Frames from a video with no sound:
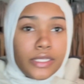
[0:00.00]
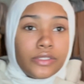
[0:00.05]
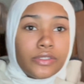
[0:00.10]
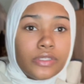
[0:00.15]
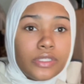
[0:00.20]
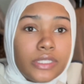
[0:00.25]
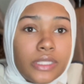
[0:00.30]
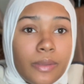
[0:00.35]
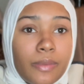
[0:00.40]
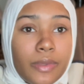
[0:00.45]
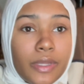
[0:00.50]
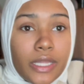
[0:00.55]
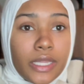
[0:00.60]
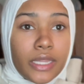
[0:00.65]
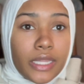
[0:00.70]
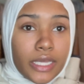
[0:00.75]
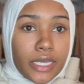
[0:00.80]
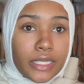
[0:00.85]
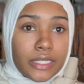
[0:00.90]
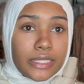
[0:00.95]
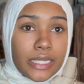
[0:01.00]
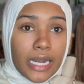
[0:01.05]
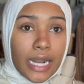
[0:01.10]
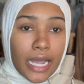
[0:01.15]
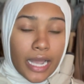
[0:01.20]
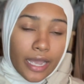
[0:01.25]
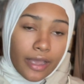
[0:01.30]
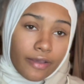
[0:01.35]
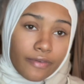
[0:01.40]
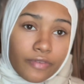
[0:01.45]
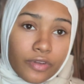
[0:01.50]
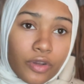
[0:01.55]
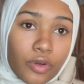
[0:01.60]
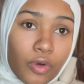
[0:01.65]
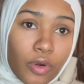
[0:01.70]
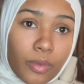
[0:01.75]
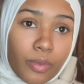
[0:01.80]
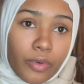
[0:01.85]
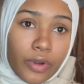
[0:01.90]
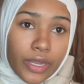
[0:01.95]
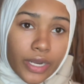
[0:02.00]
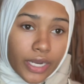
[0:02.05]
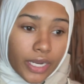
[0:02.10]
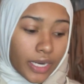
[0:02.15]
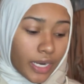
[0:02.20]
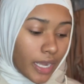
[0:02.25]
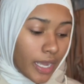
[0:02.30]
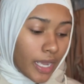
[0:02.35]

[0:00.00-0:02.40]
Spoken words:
are some of the things that I have incorporated.